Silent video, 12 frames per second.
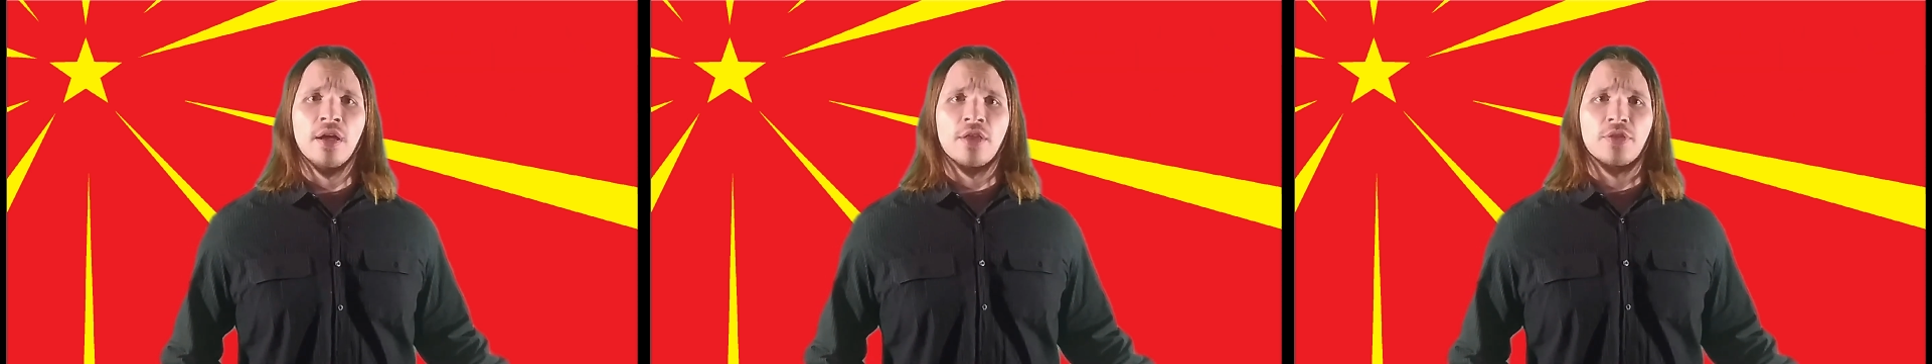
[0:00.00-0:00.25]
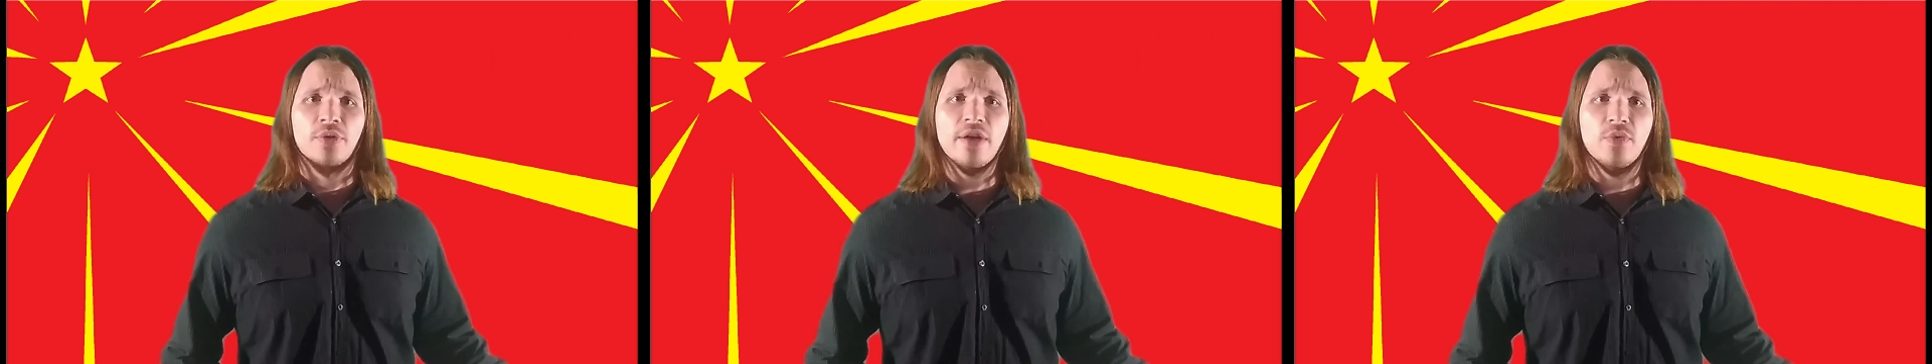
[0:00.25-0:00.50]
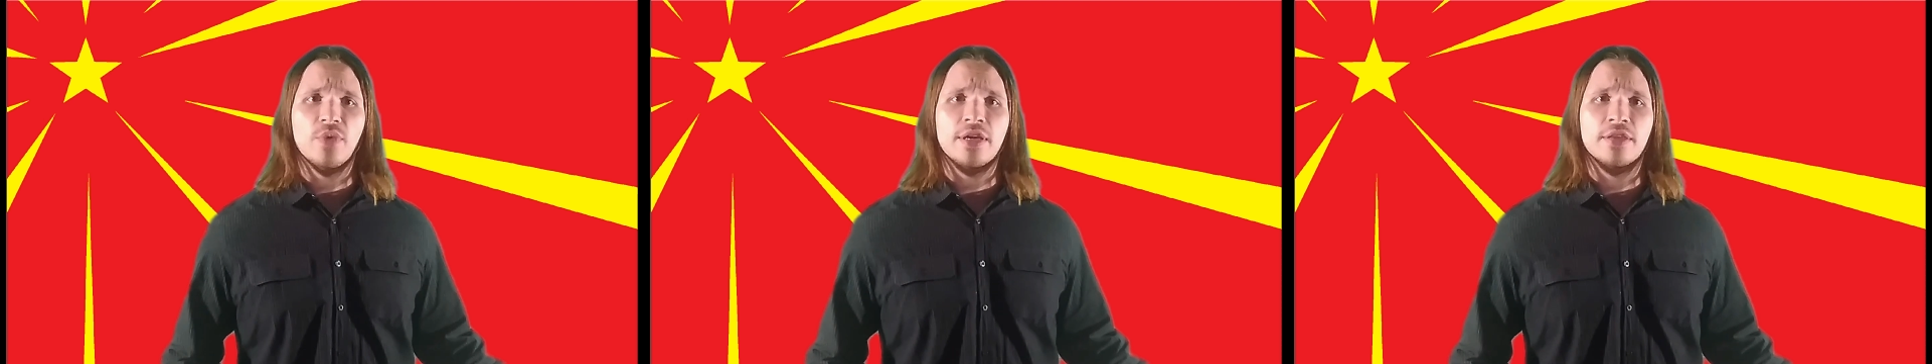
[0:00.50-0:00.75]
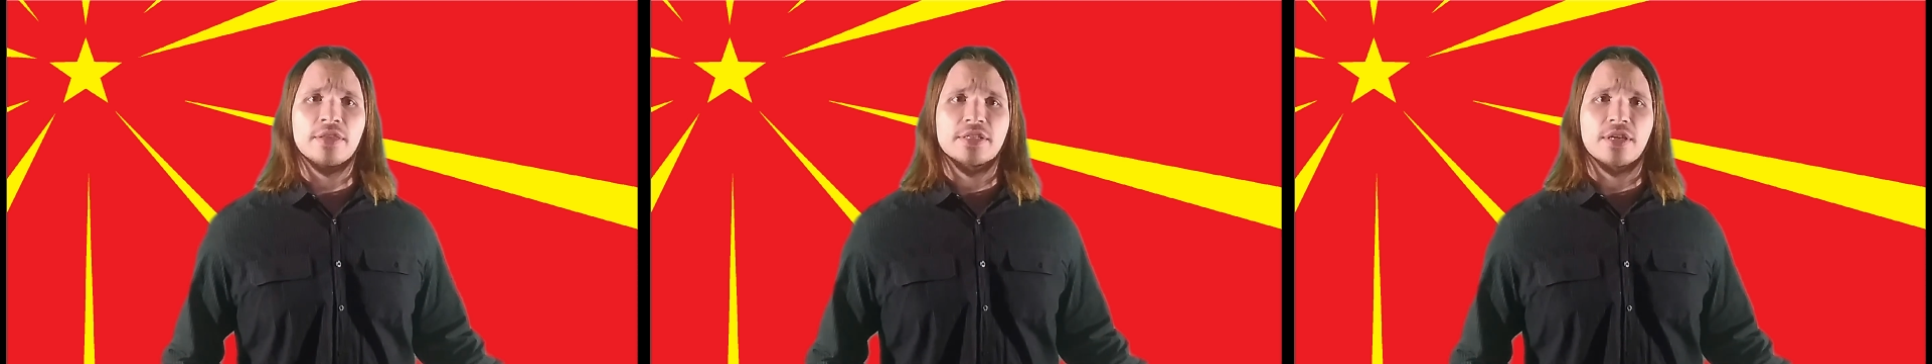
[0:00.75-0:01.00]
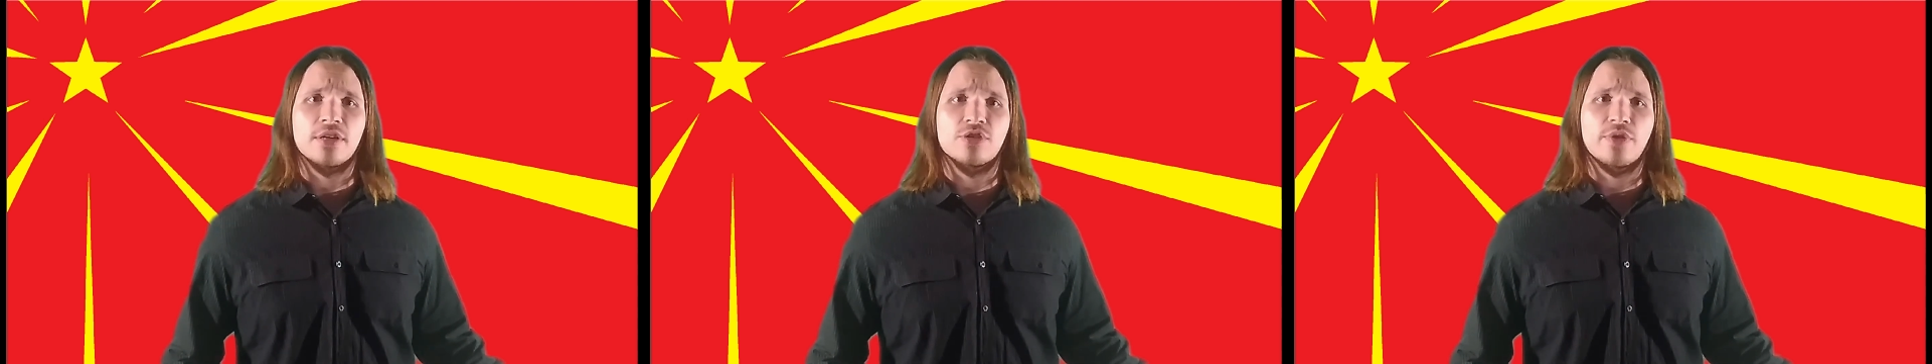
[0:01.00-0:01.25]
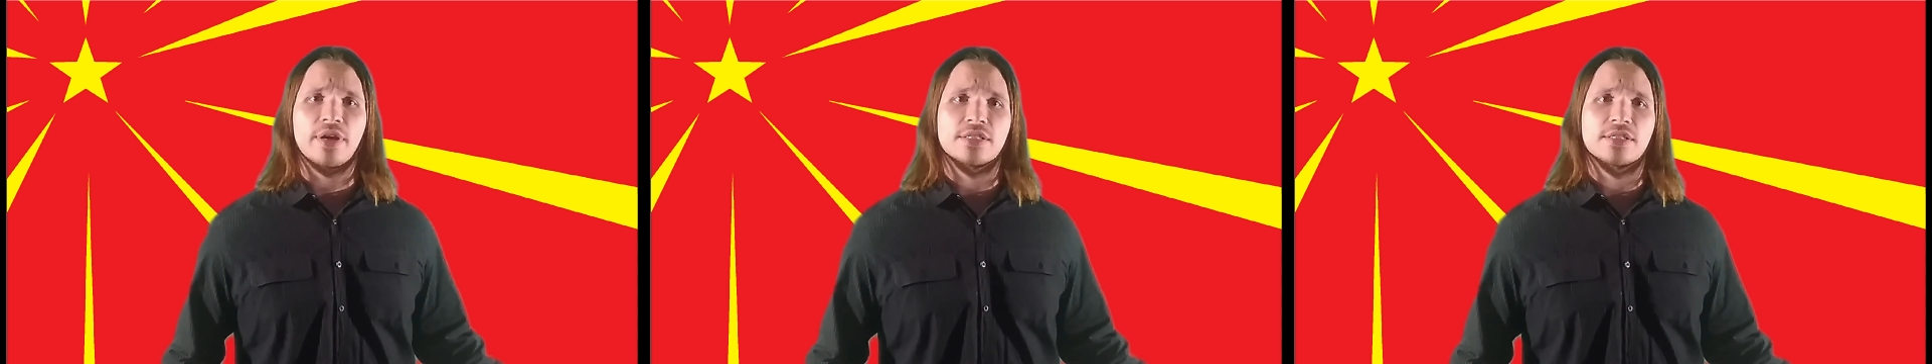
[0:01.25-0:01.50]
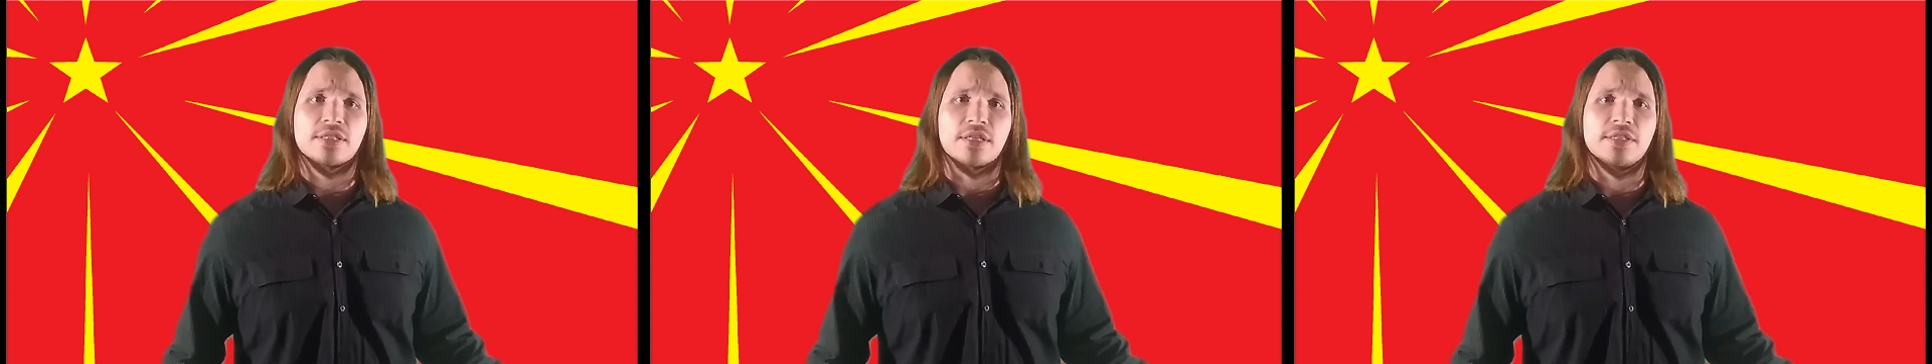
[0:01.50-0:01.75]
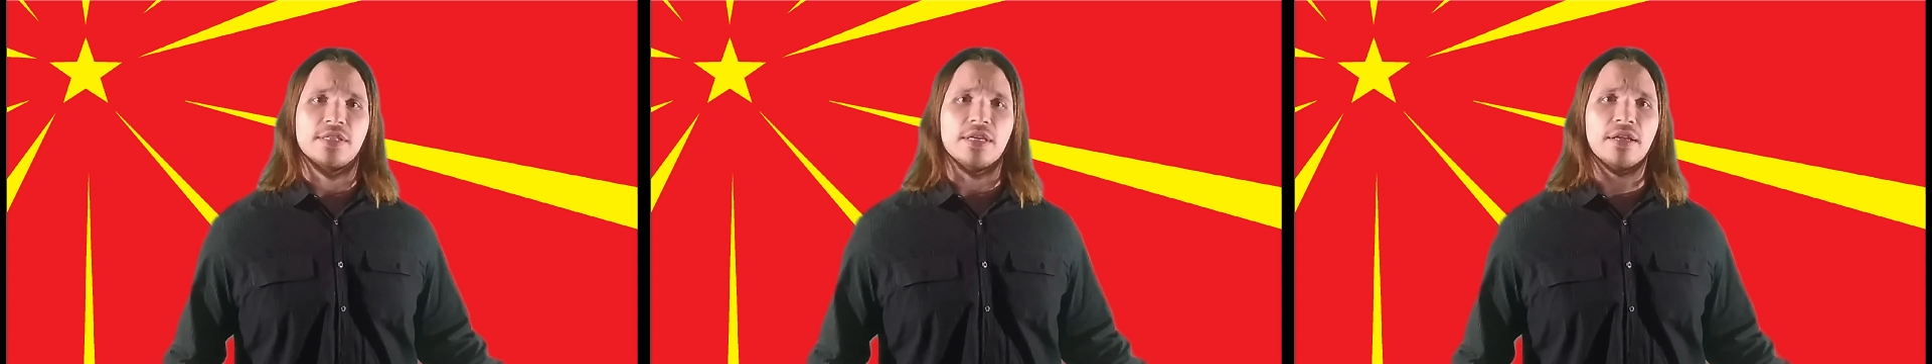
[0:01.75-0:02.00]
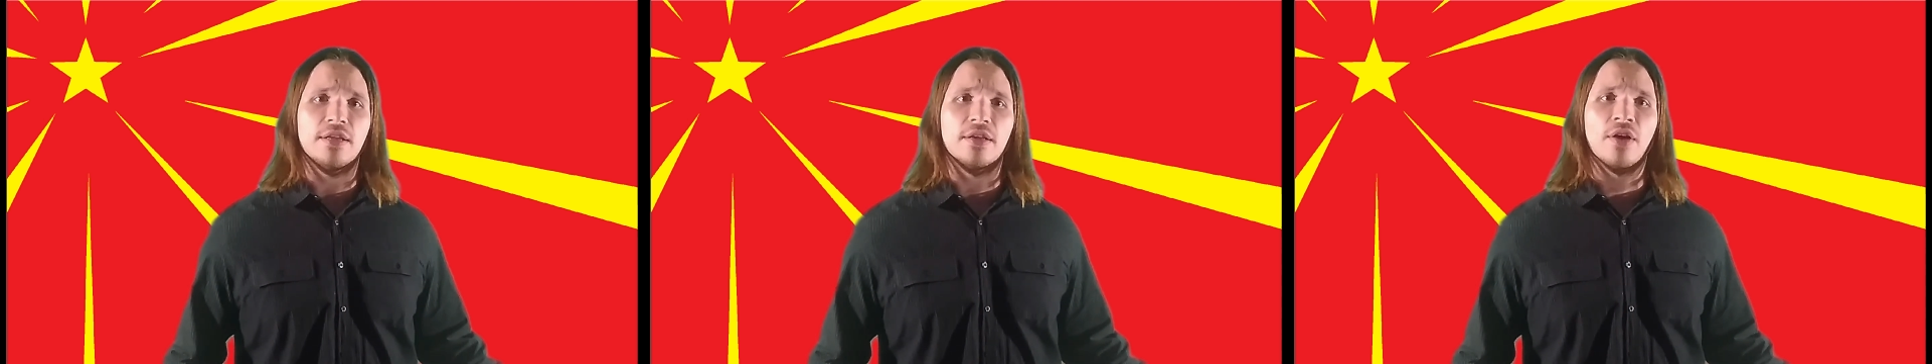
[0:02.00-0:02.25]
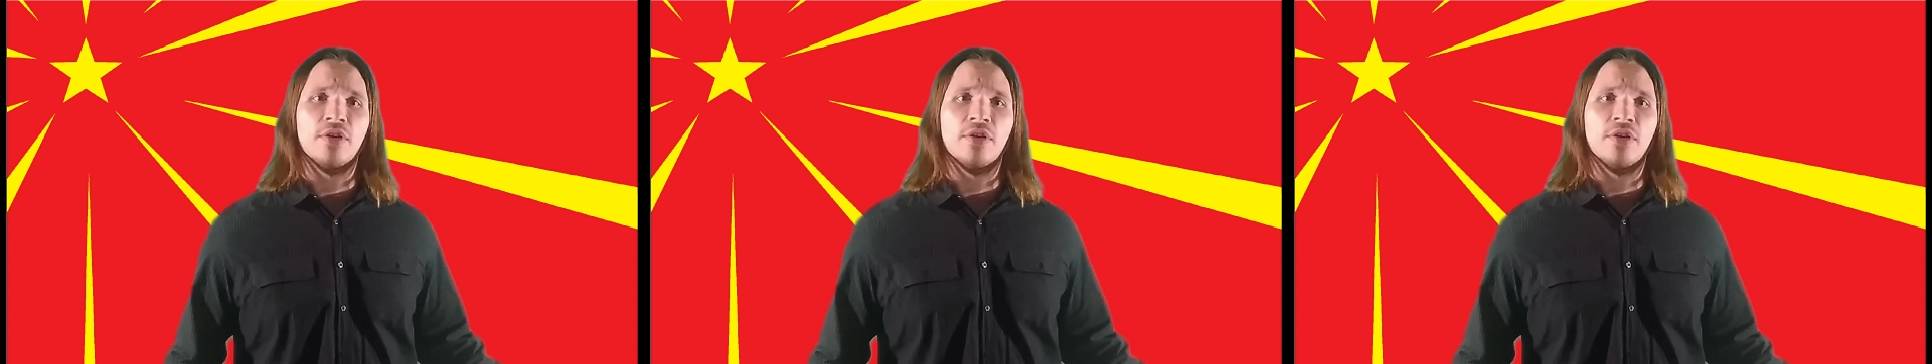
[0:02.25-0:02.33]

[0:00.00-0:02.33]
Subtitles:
The right wing in this country has succeeded in